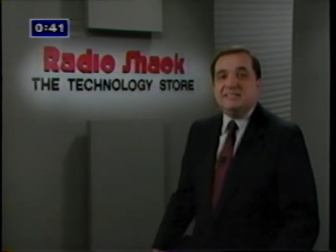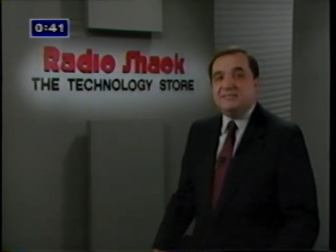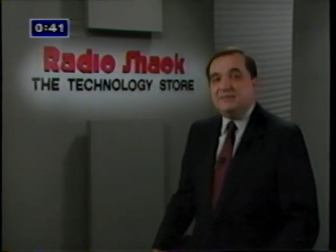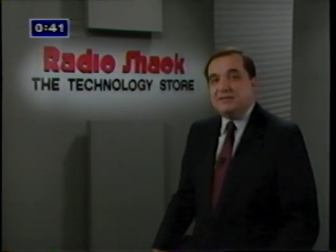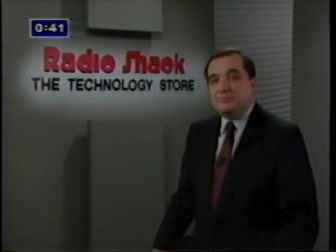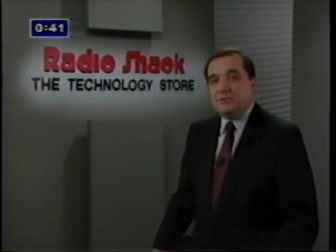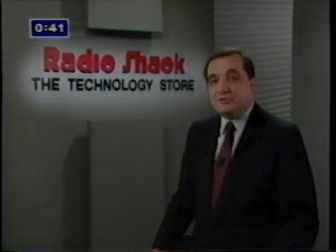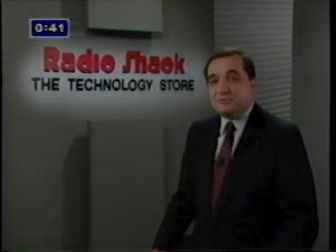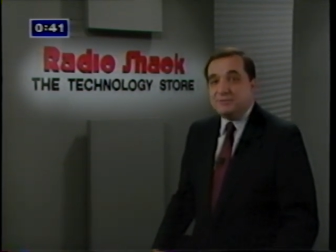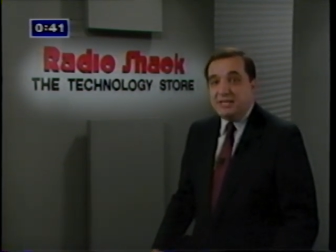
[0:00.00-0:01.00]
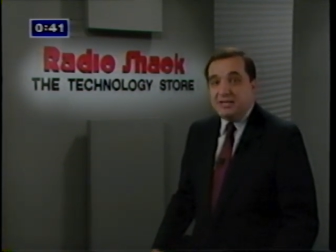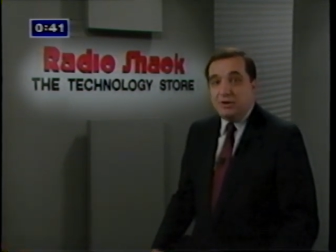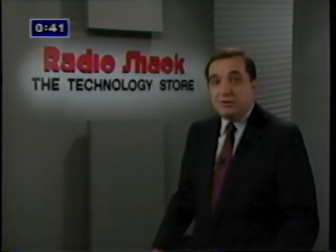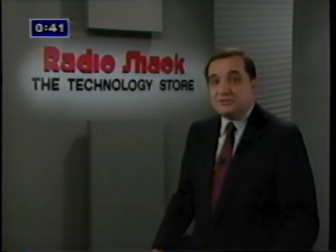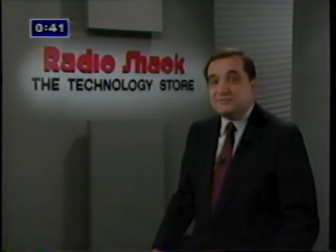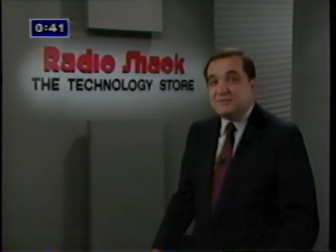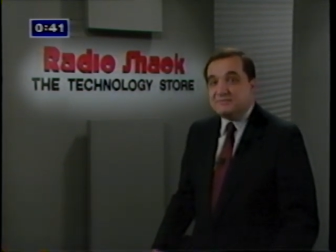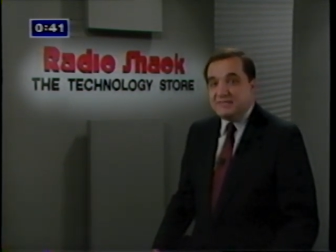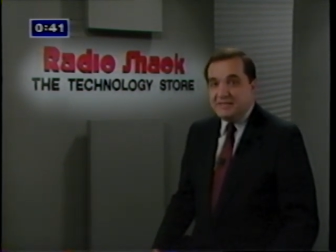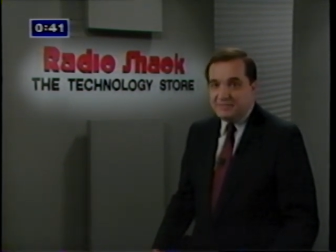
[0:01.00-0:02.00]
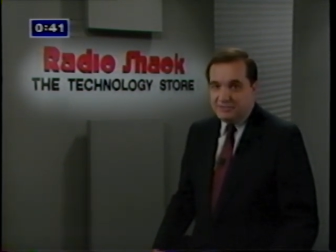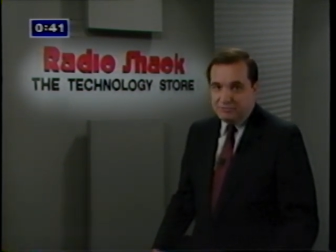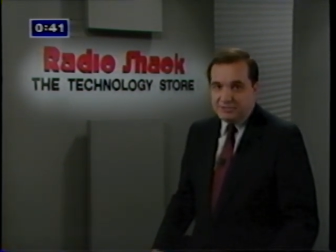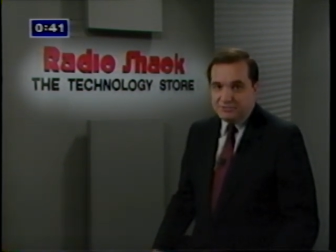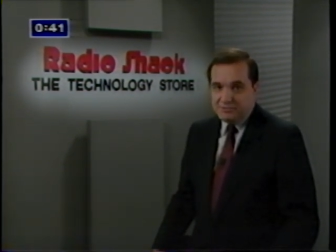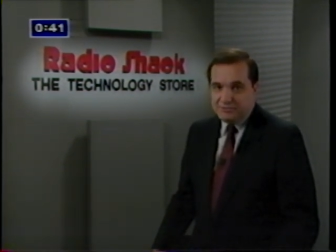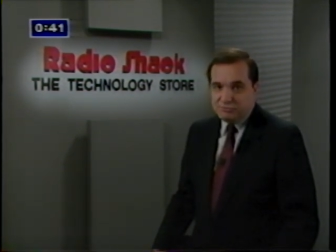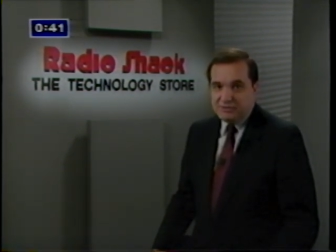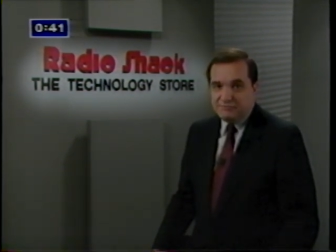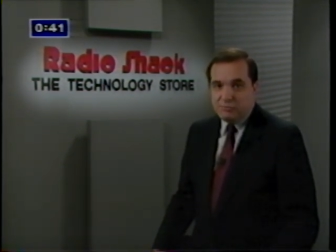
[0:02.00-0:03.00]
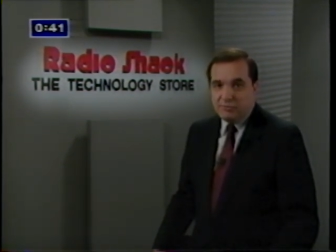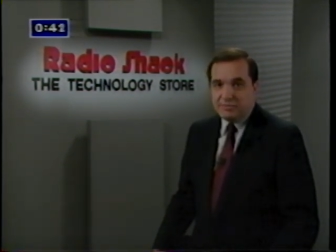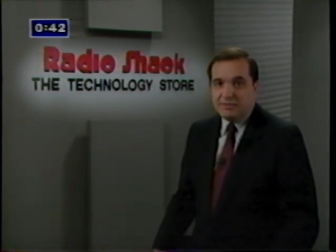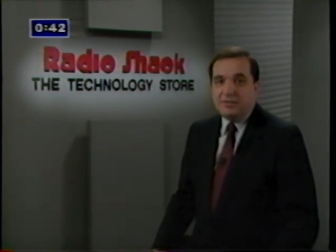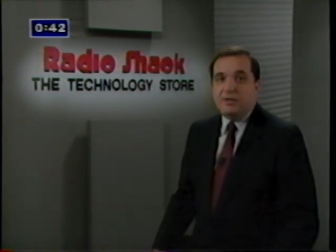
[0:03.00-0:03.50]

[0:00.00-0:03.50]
TV commercials beginning August 15th and running to the 24th,